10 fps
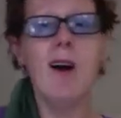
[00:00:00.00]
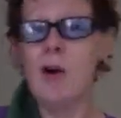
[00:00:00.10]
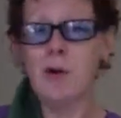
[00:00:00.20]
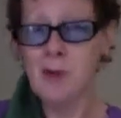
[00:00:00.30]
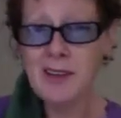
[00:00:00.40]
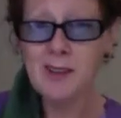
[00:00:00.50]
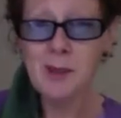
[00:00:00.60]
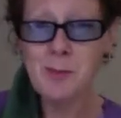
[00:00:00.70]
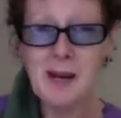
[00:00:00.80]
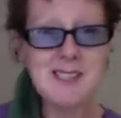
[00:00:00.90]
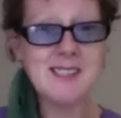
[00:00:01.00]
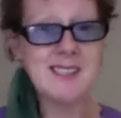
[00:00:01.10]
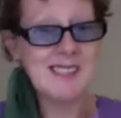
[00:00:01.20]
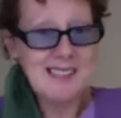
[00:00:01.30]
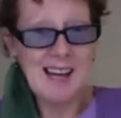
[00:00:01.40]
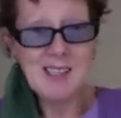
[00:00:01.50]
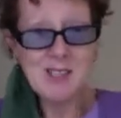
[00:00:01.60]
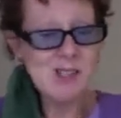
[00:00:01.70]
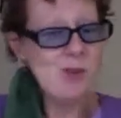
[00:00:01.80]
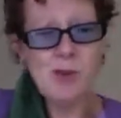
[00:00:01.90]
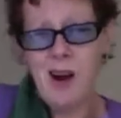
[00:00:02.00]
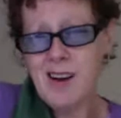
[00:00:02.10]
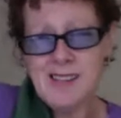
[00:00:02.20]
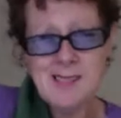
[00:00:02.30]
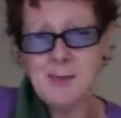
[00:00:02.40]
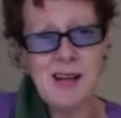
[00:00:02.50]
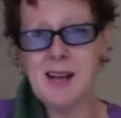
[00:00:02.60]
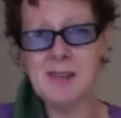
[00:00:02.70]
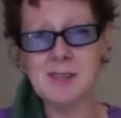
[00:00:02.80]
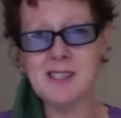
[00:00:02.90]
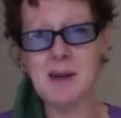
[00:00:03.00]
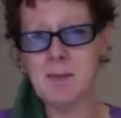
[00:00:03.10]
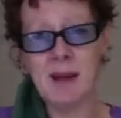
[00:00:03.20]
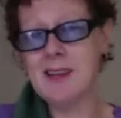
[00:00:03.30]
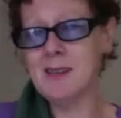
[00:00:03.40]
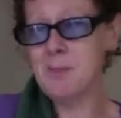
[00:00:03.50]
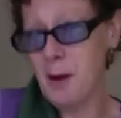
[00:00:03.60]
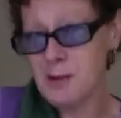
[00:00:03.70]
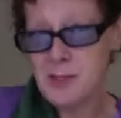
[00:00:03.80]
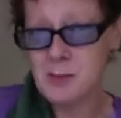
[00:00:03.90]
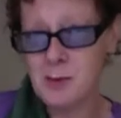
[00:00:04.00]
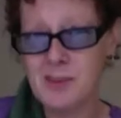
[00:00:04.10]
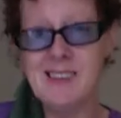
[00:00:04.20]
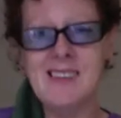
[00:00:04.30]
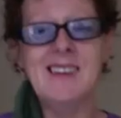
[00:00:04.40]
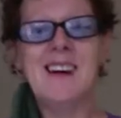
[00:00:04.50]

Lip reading: on a regular basis engage in all kinds of behaviours that make it impossible